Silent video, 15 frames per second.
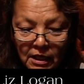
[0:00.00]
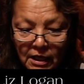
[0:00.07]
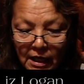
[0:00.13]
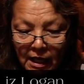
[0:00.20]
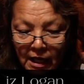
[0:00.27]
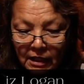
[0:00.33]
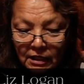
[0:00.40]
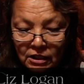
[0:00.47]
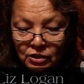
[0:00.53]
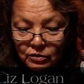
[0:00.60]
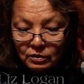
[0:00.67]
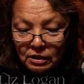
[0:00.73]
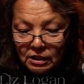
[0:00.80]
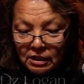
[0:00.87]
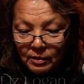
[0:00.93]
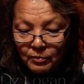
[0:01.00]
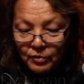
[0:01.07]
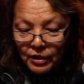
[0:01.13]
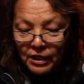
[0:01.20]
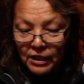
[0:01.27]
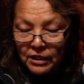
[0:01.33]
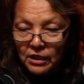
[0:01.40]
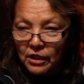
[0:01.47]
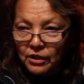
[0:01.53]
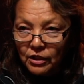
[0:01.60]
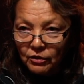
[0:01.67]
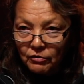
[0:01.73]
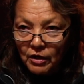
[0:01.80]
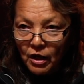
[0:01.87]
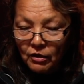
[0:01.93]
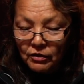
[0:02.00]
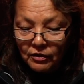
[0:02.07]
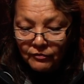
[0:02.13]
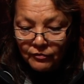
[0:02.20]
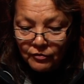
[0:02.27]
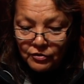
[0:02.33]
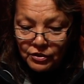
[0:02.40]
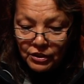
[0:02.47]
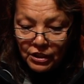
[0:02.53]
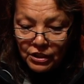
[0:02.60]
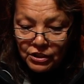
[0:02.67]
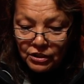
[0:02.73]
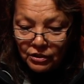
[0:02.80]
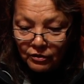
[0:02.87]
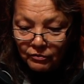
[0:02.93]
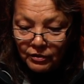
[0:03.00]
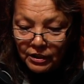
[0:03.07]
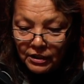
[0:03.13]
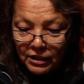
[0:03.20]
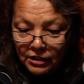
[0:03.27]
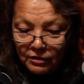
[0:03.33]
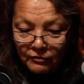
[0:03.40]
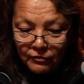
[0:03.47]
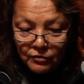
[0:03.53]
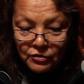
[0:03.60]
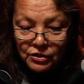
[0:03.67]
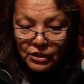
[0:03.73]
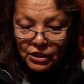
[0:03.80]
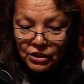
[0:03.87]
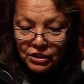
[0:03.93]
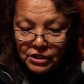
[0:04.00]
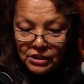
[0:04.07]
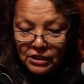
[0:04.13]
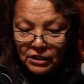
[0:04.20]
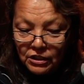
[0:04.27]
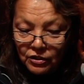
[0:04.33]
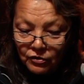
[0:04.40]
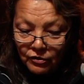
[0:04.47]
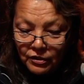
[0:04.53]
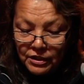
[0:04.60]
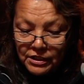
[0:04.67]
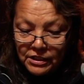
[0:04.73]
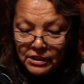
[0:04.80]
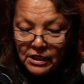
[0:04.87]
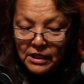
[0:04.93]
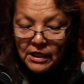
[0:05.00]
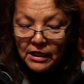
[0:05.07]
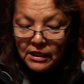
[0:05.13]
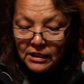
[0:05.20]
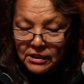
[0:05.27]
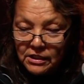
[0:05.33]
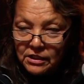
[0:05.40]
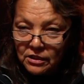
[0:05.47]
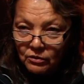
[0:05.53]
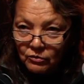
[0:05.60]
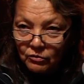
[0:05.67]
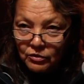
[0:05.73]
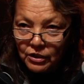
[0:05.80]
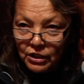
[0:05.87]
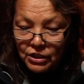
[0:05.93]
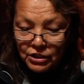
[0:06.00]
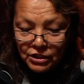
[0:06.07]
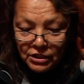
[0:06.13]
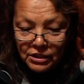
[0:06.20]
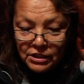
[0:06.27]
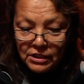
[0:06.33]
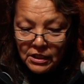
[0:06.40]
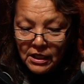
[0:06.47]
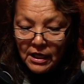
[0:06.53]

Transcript: And in Treaty Number 8, the Crown and First Nation agreed that the First Nation signatories, and this is in quotations,